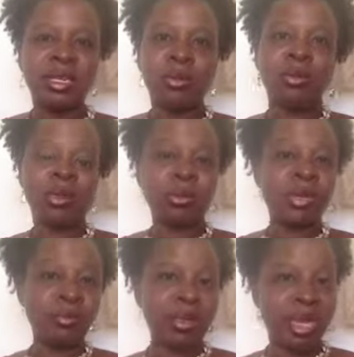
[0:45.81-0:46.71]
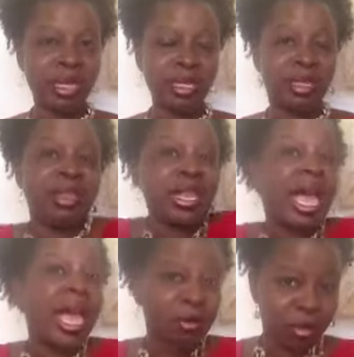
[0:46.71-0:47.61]
when we met, that
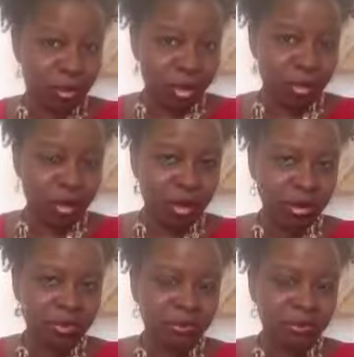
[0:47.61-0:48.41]
I remember,